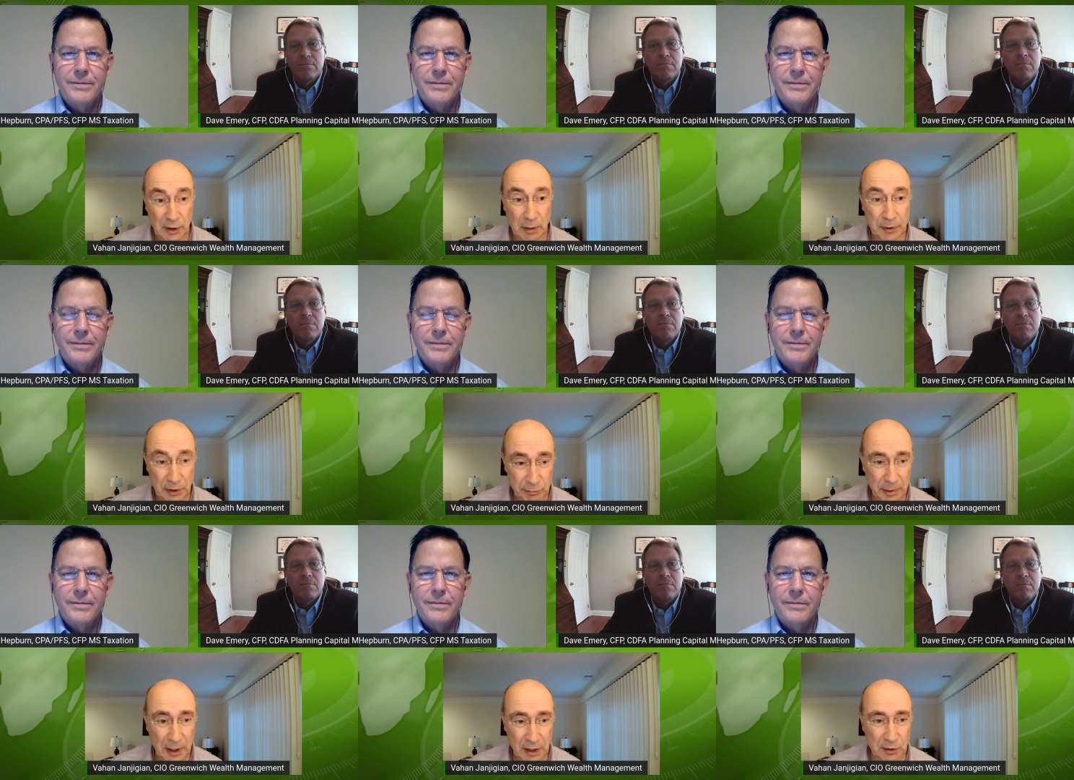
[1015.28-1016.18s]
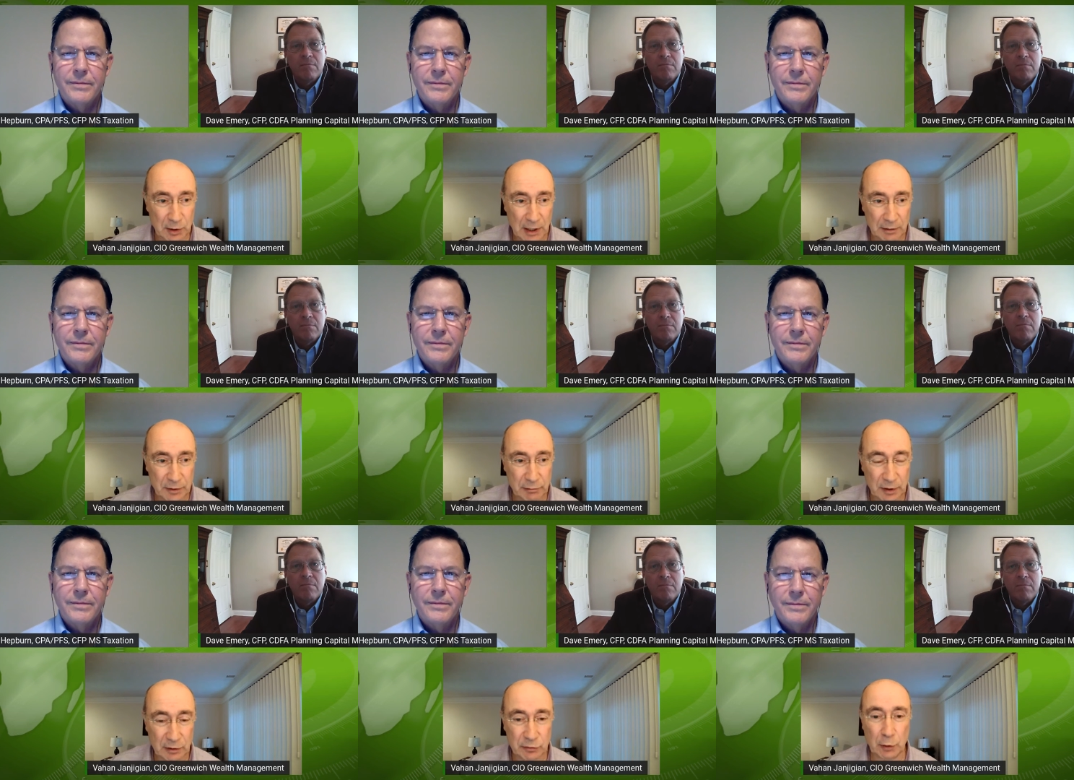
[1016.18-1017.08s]
Speaker 1: a company is paying a lot of
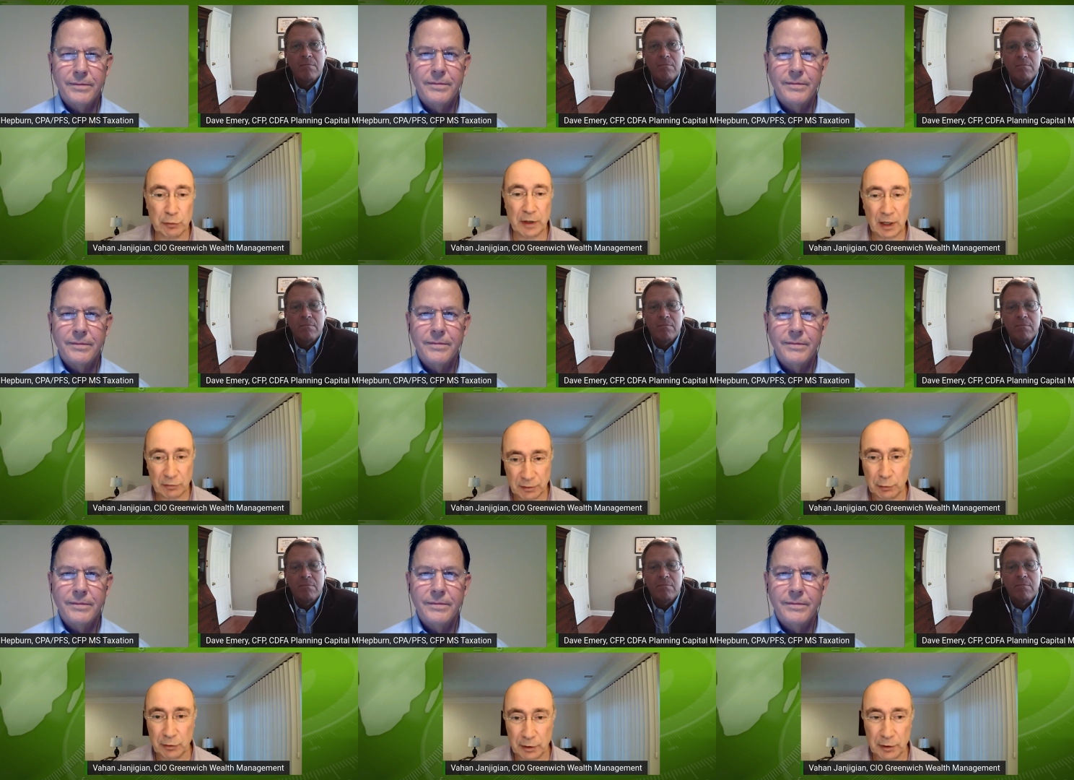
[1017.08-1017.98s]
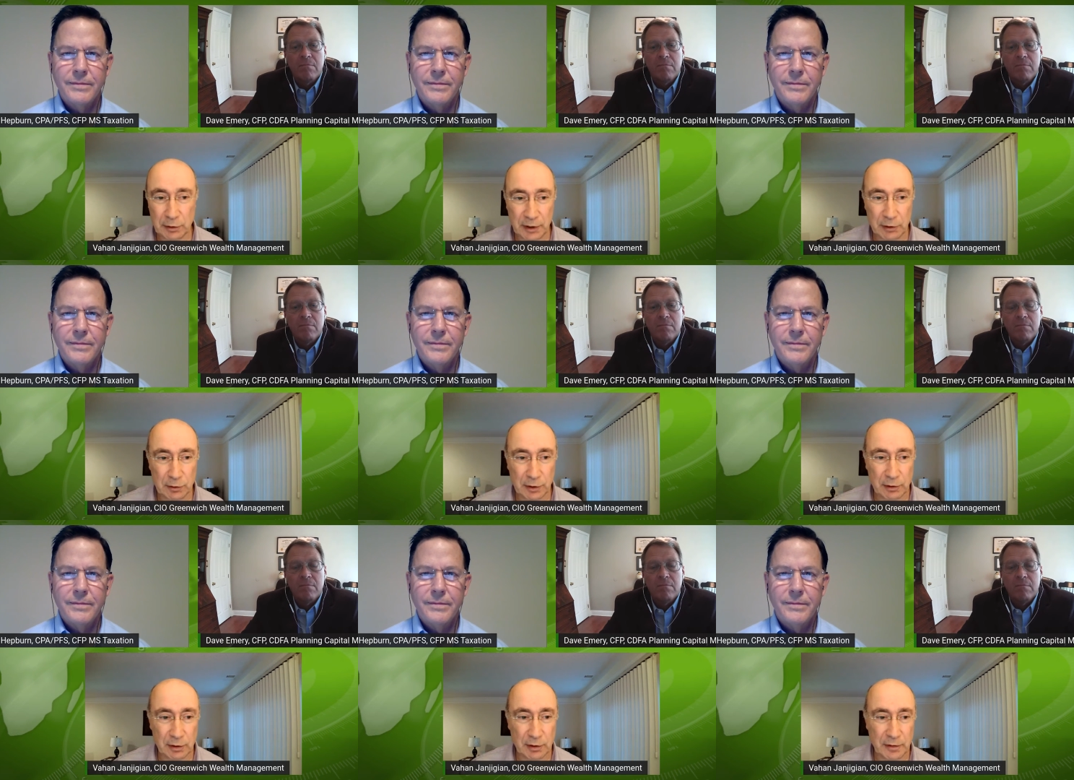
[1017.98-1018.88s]
dividends, those cash flows are occurring
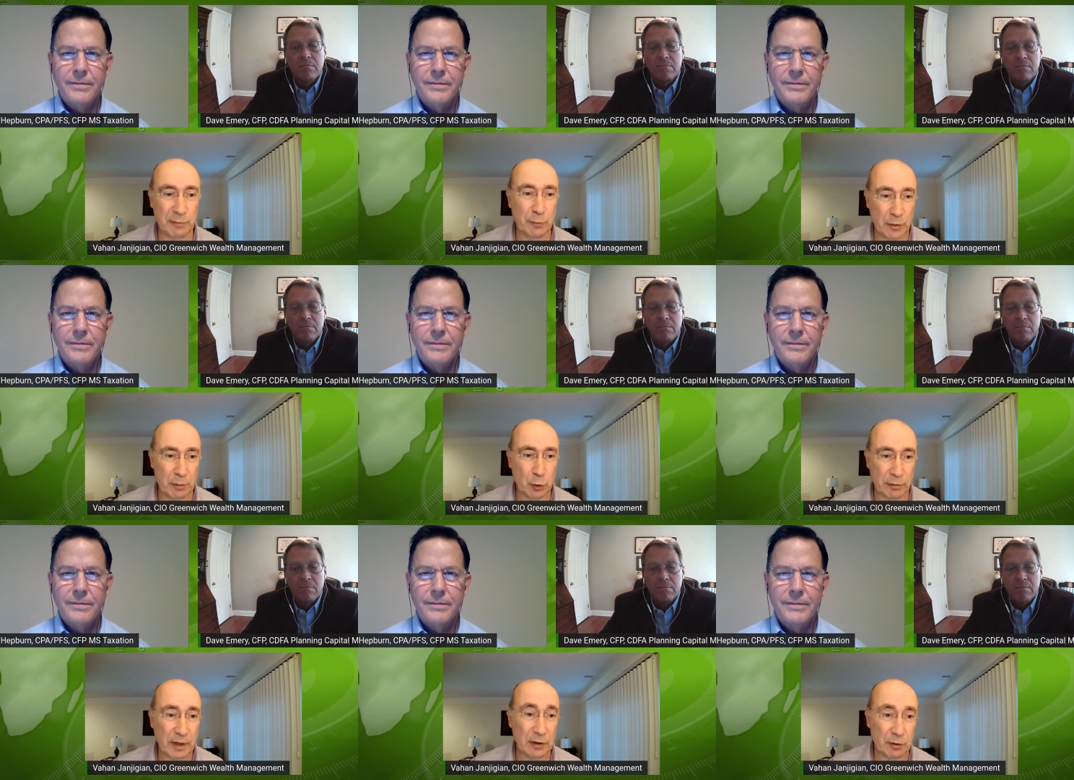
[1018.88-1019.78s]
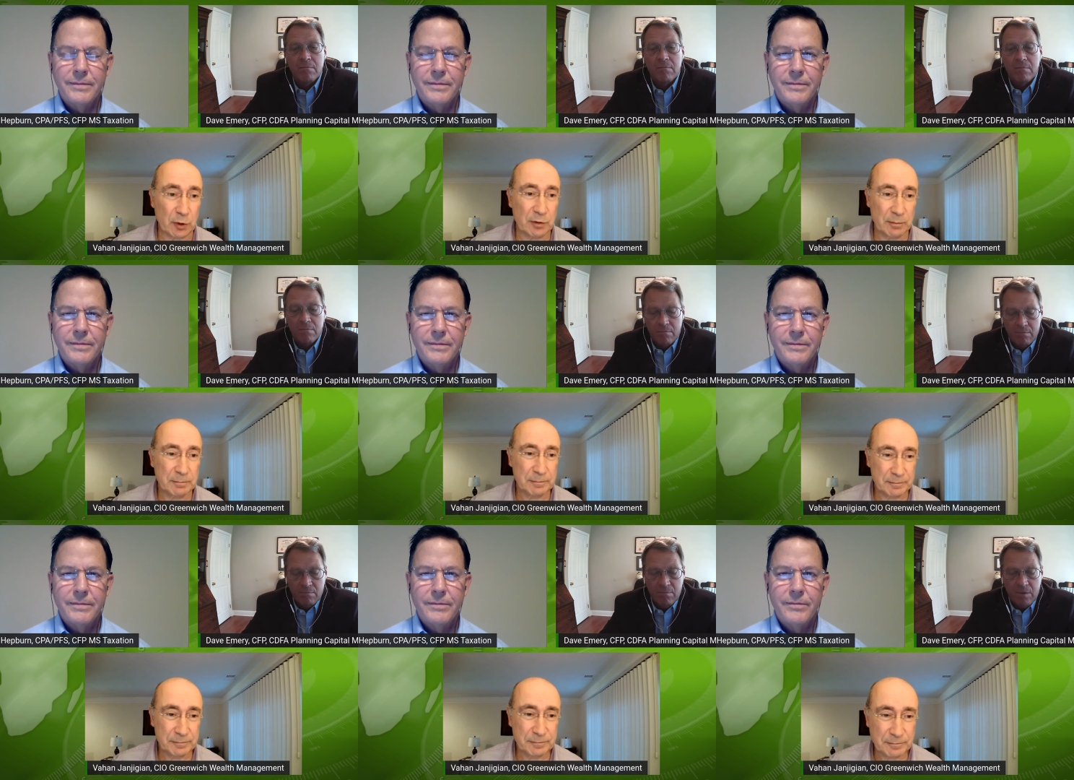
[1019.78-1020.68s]
earlier, and therefore they're more valuable.
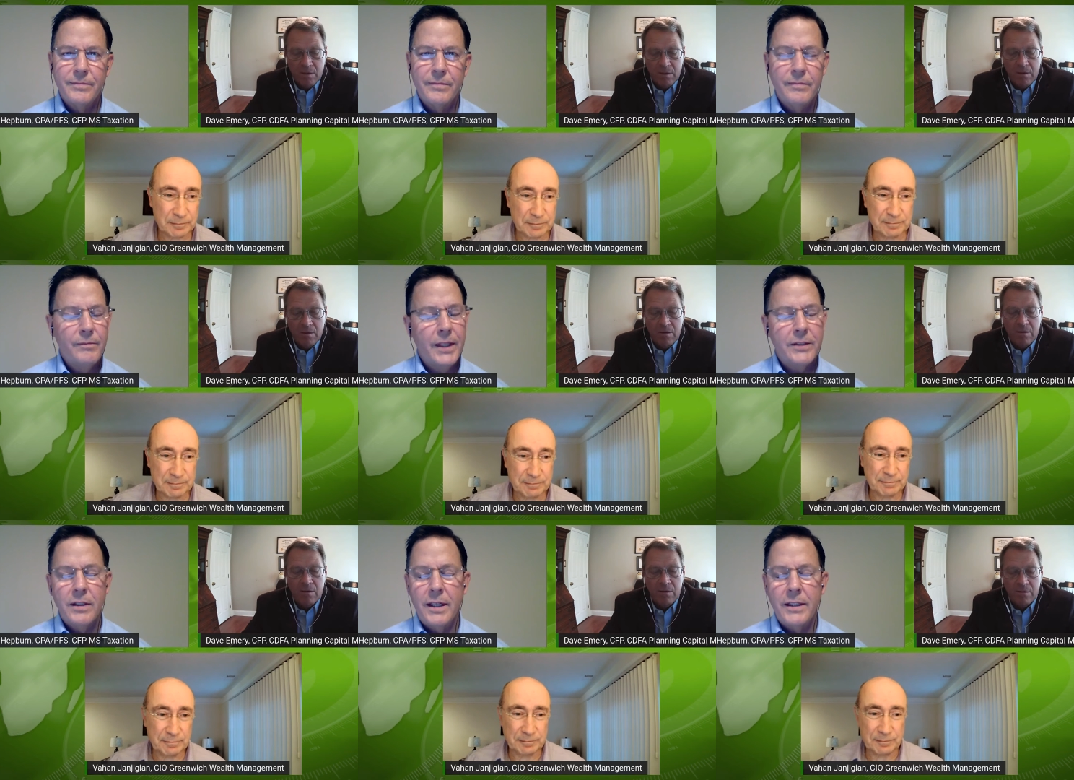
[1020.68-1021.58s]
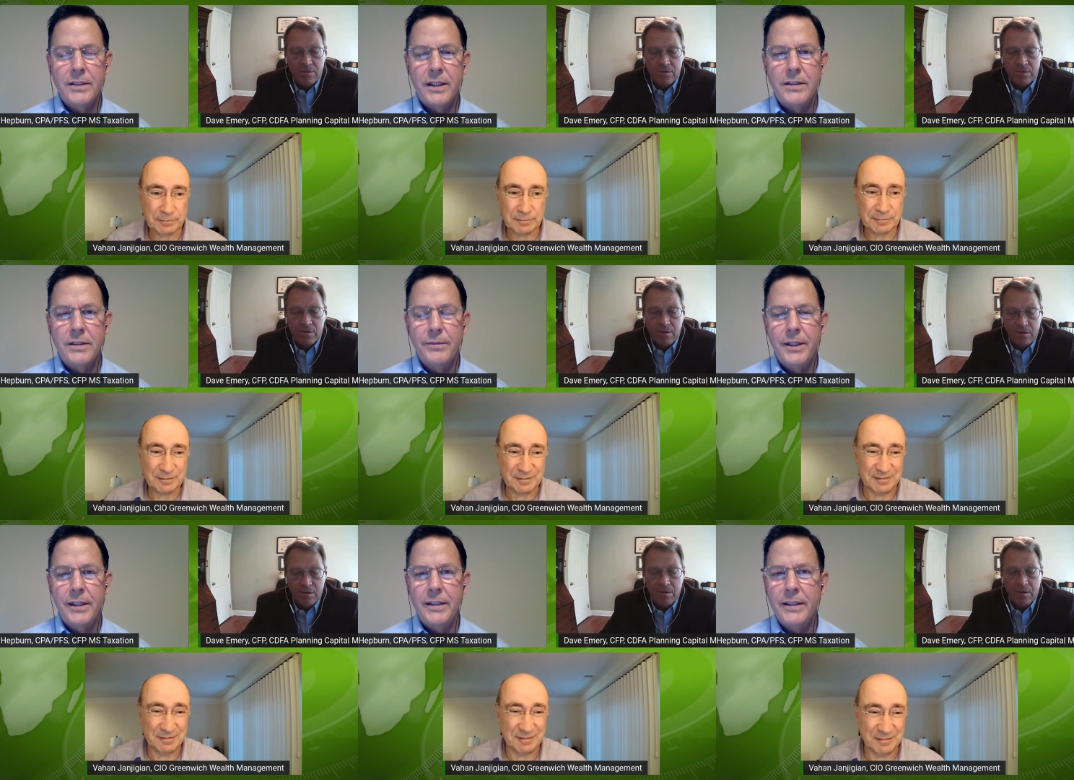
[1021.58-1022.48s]
Speaker 2: Makes a lot of sense to
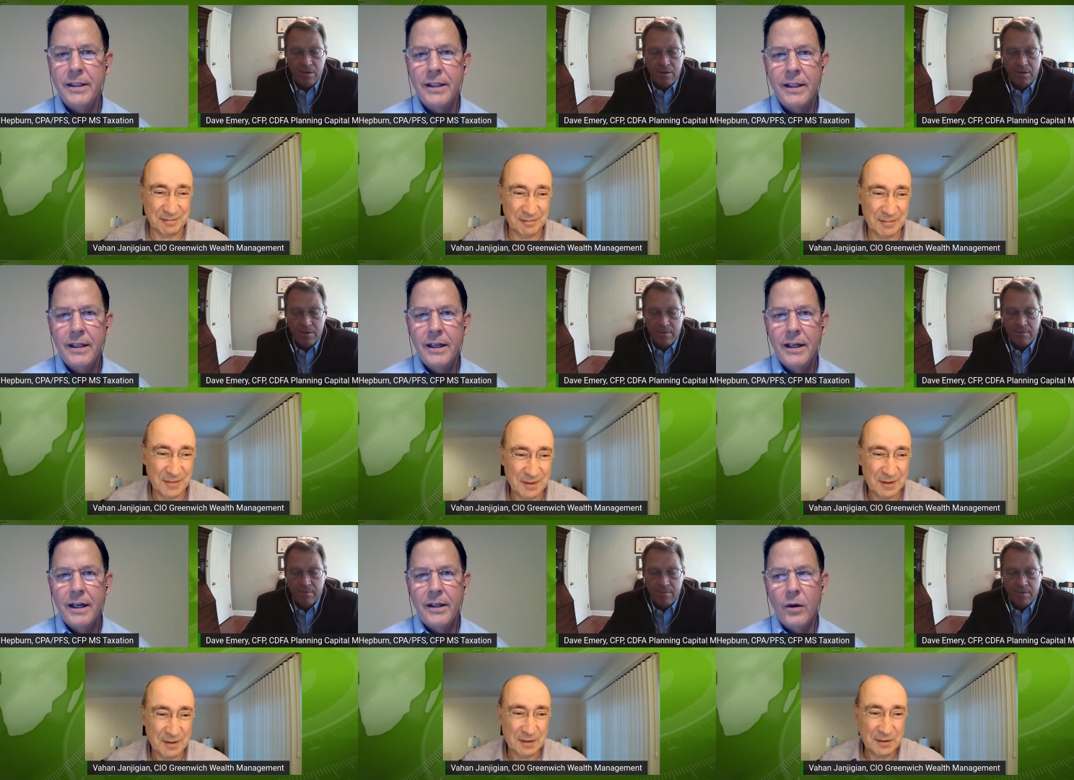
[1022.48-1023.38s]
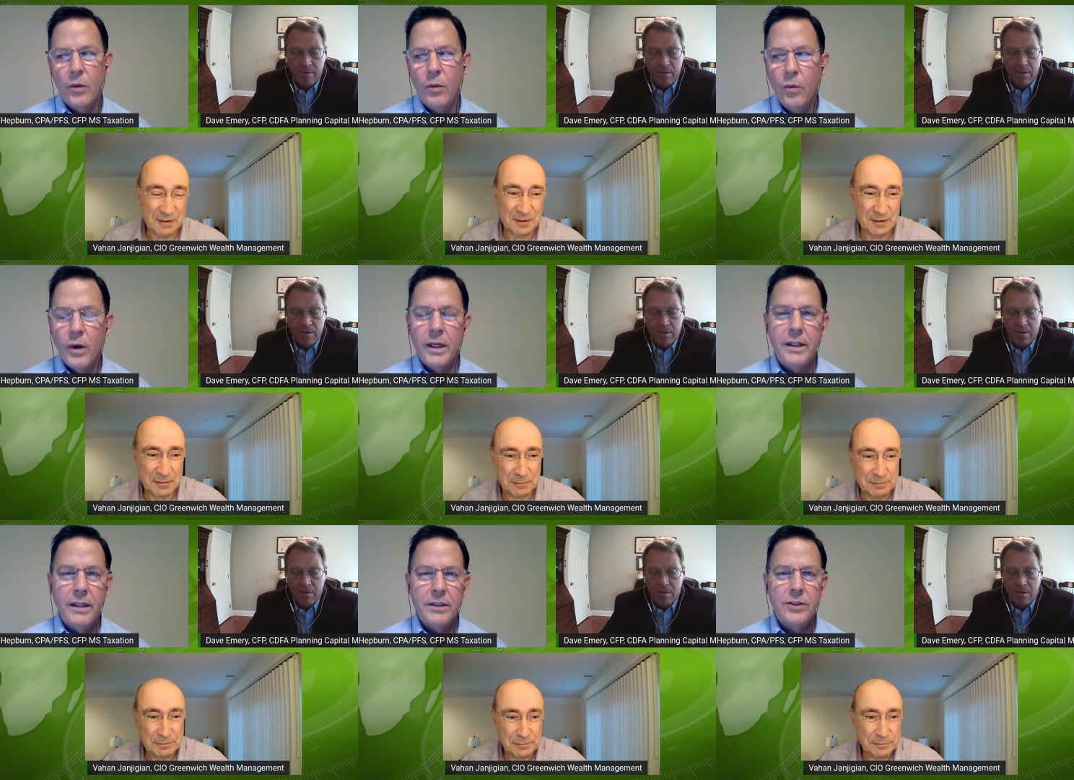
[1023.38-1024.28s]
me. Yeah. I know one of
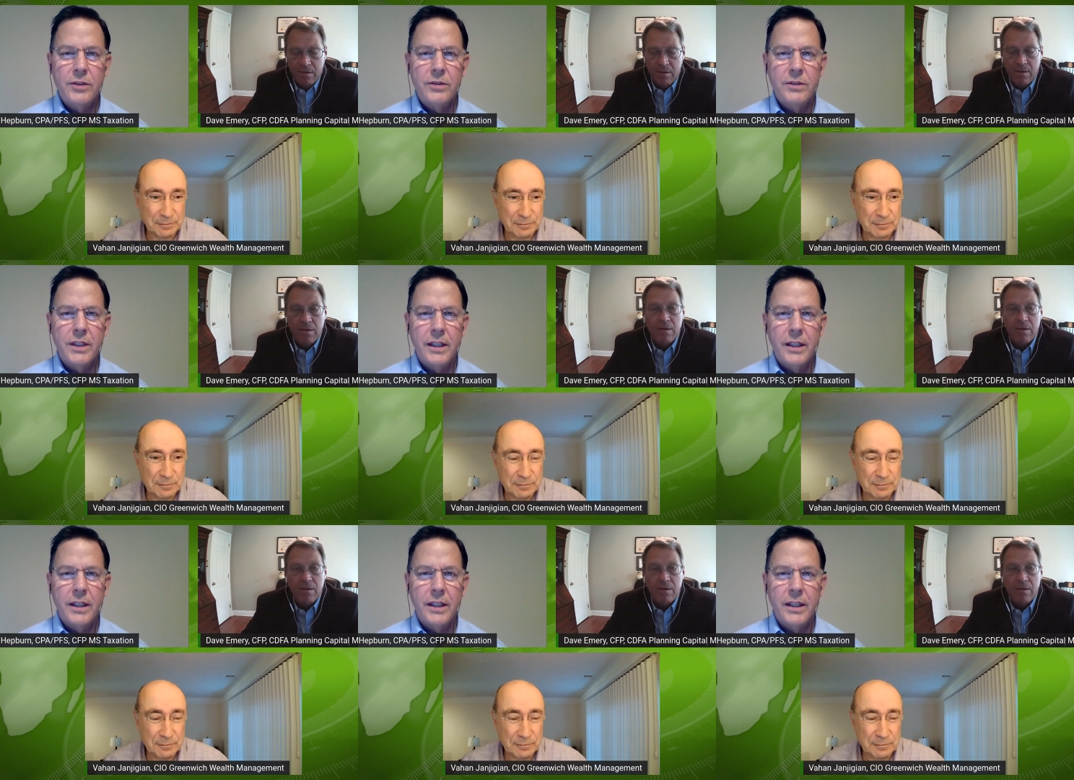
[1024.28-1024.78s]
the issues